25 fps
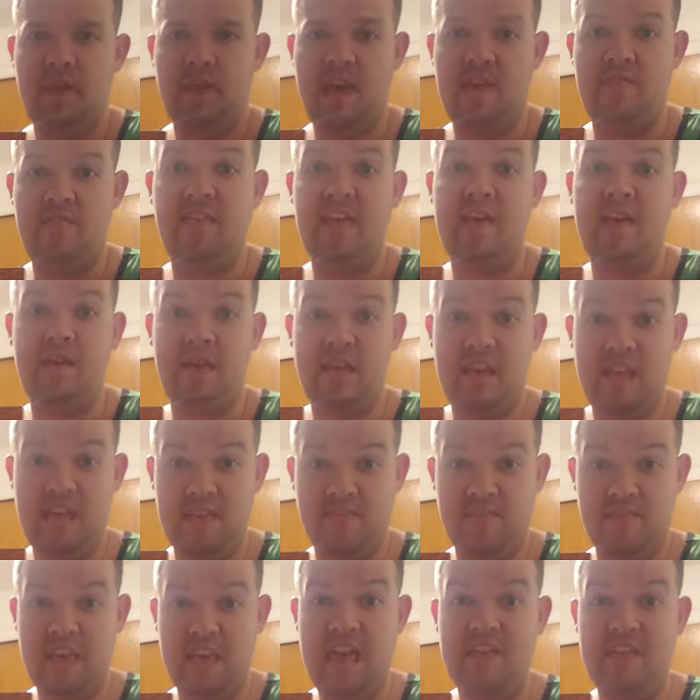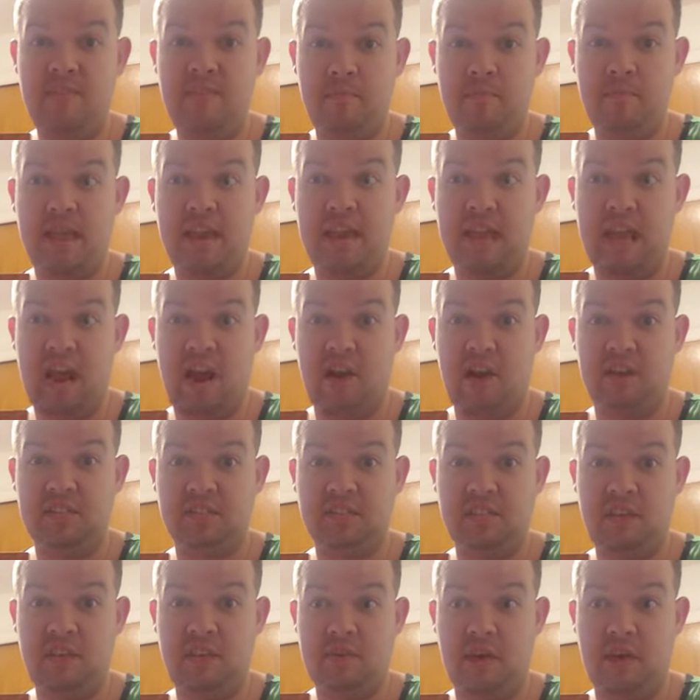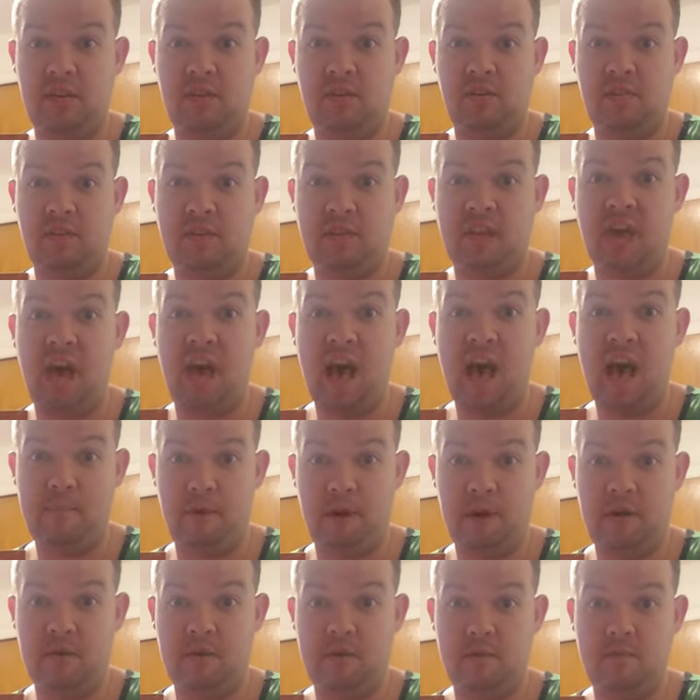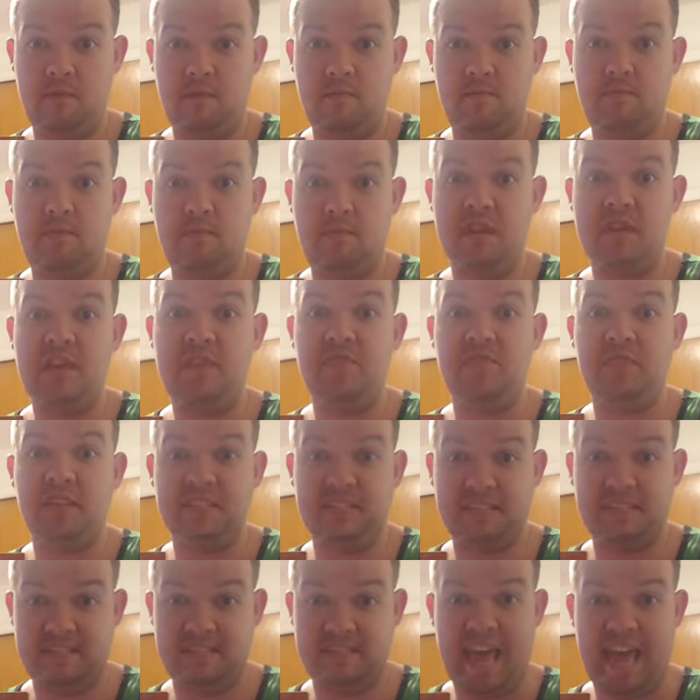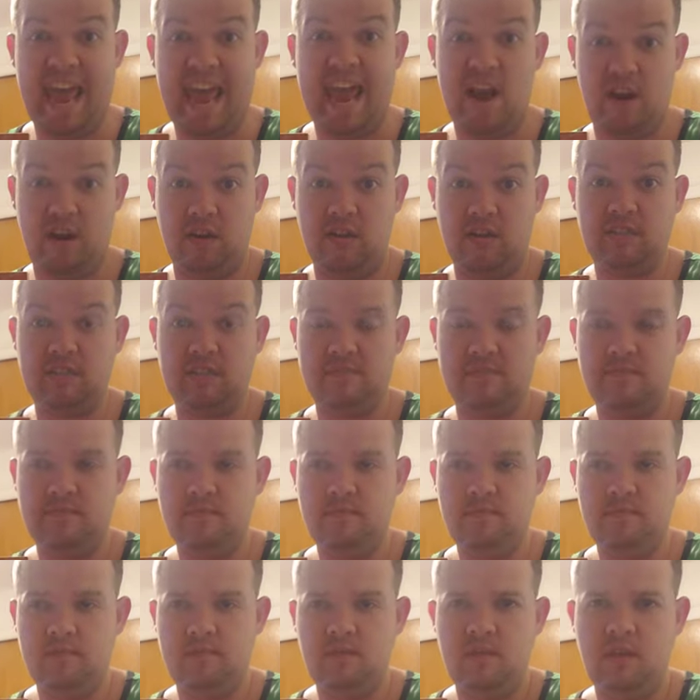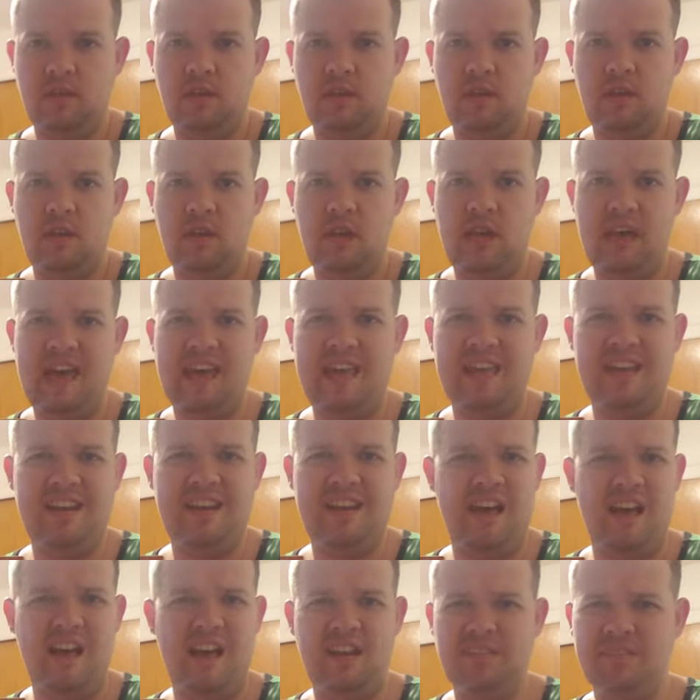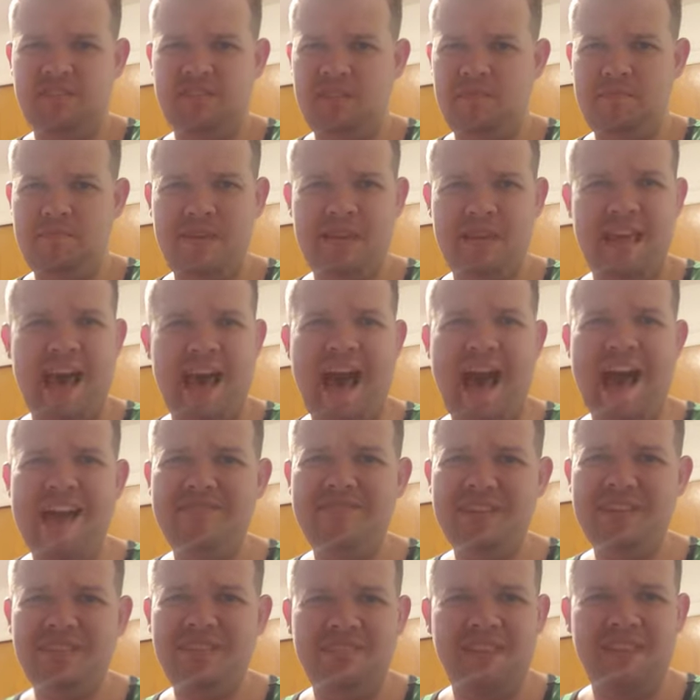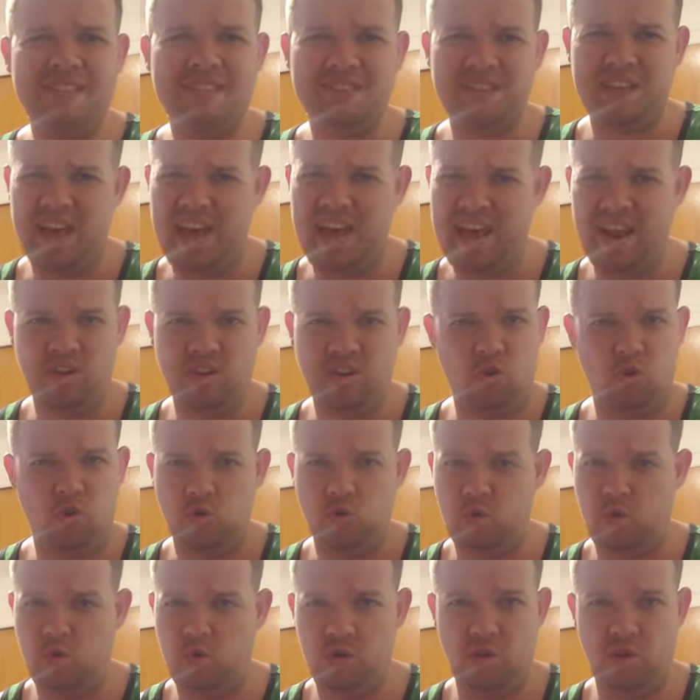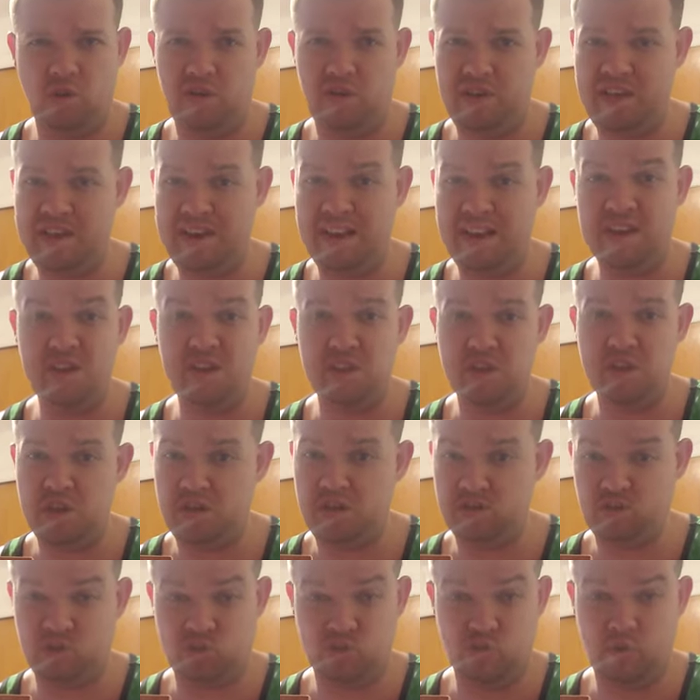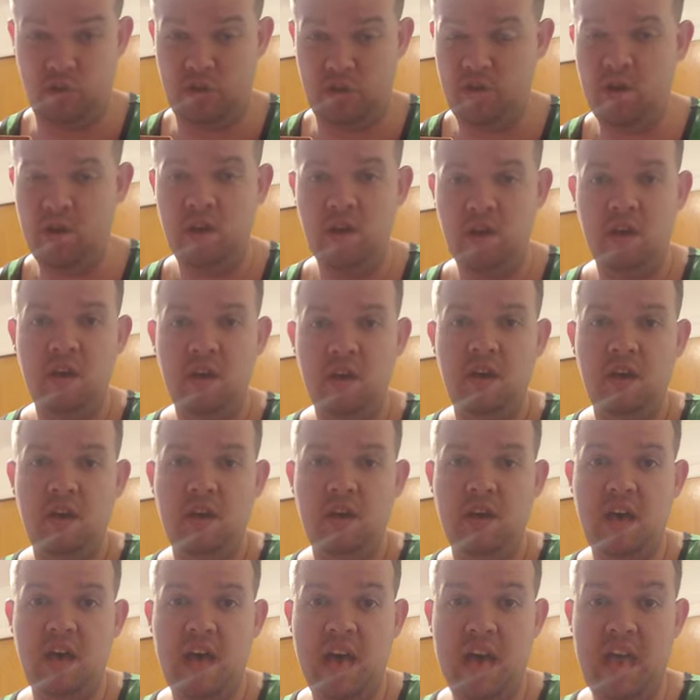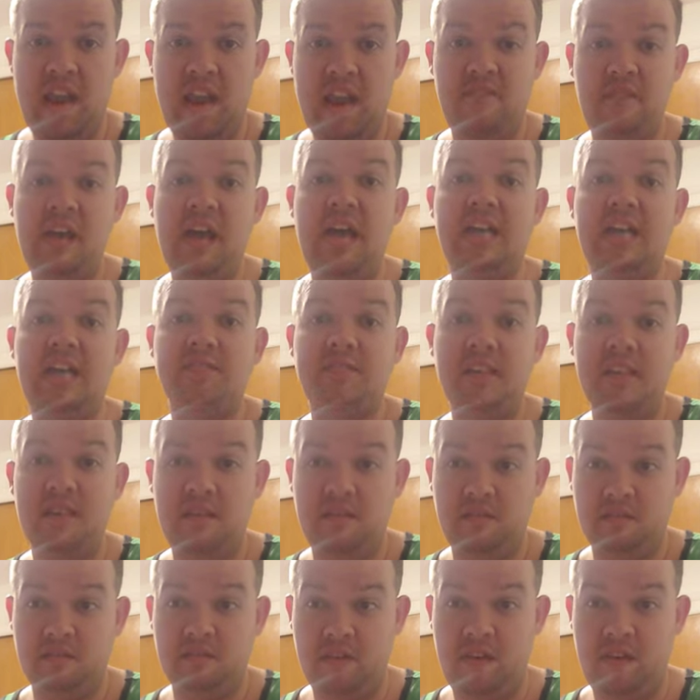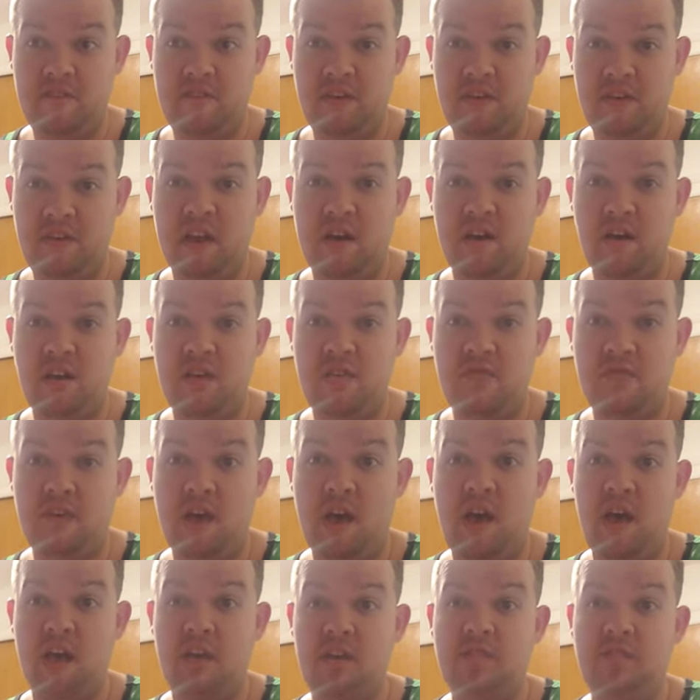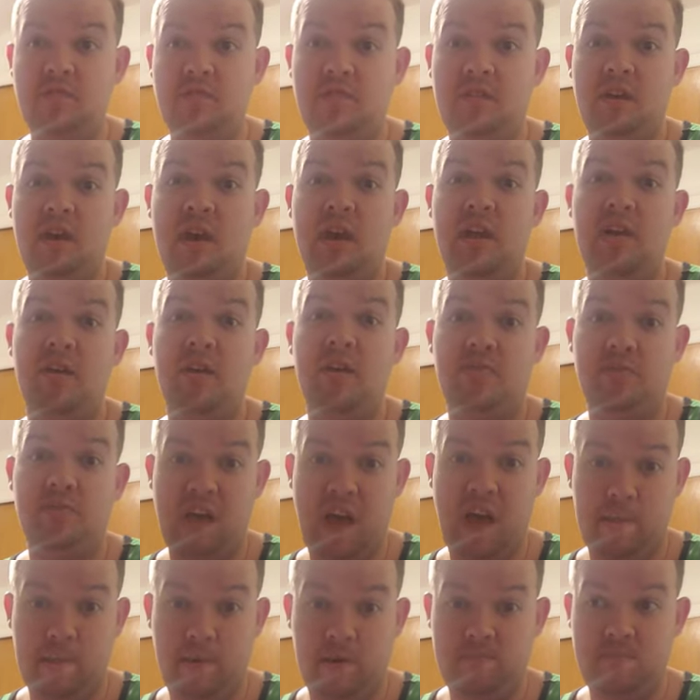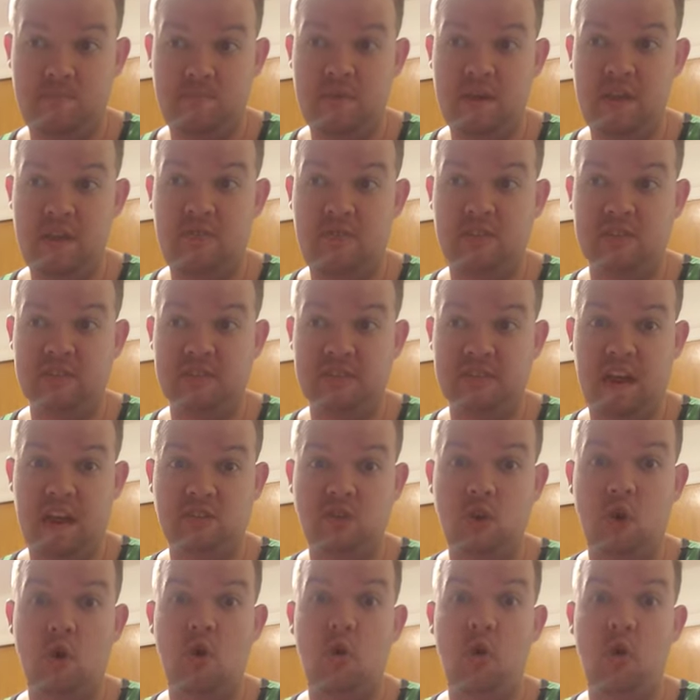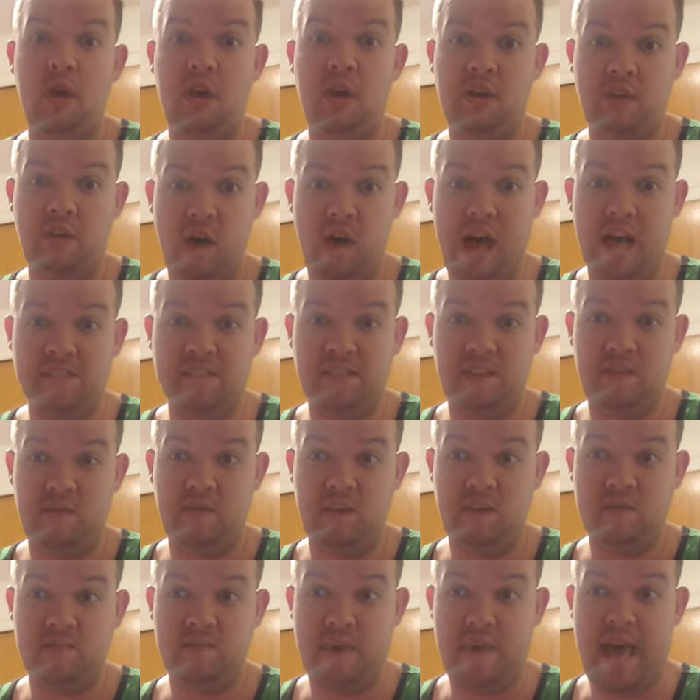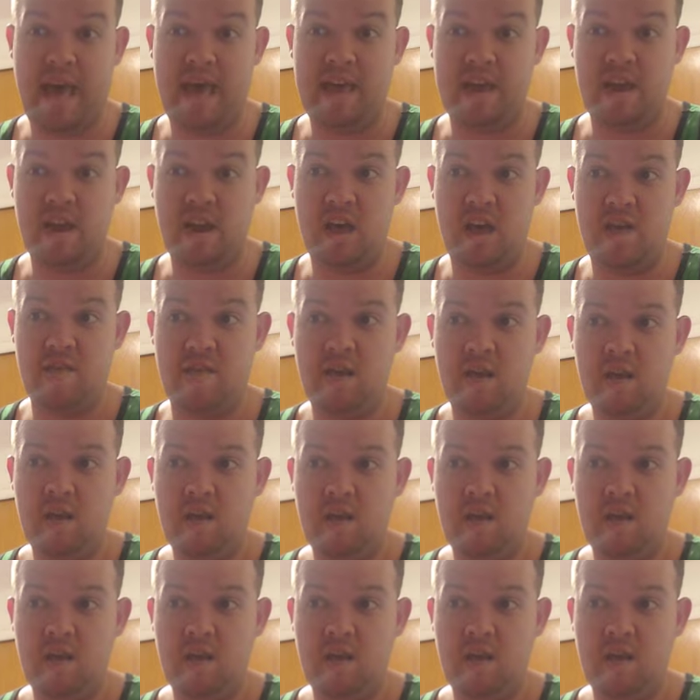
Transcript: And they they even made Harry sleep under the cupboard beneath the stairs. And to me, I think that's kind of cruel and unusual. And if you guys think living underneath a, uh, underneath a cupboard beneath the stairs or in a closet is bad enough,